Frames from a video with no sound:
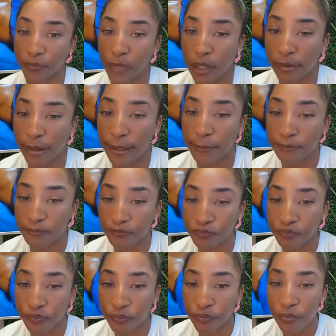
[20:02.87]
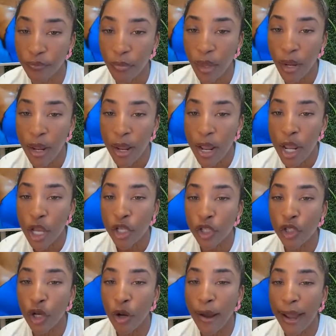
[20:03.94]
All right. So
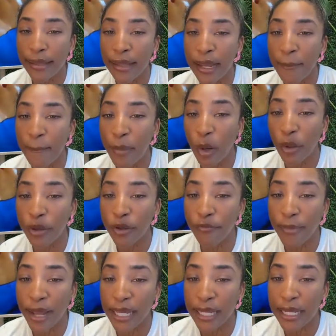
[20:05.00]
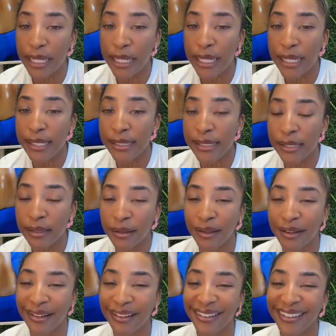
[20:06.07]
I think both of my E's,
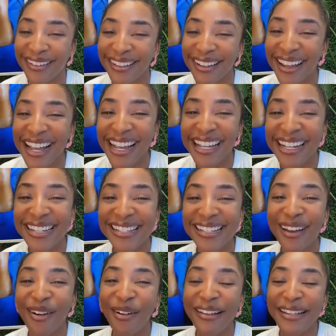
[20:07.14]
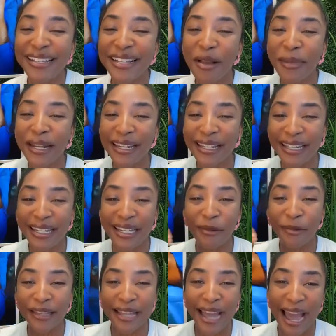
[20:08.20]
because they only tell me the E
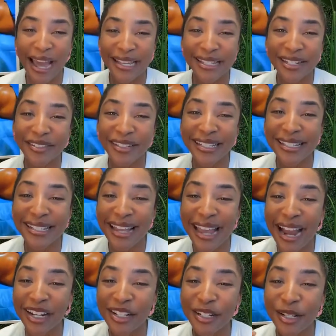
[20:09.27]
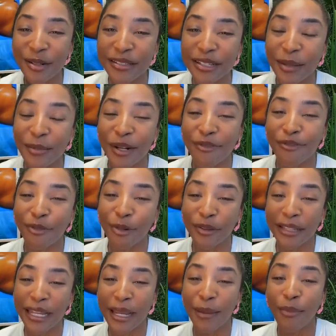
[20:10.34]
with the asterisk. They actually don't tell me the full
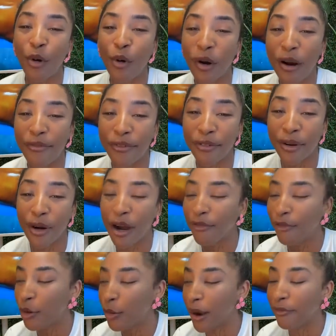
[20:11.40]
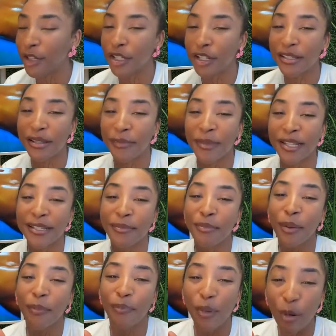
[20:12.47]
name whoever just submitted.
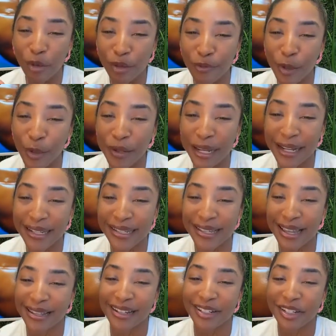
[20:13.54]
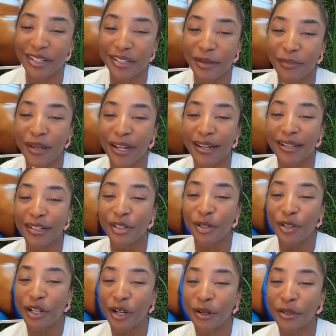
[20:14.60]
But both of you ladies, I think, just submitted it. So
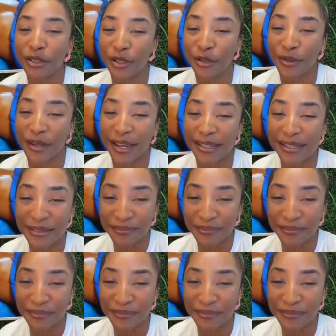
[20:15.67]
shout out to you guys.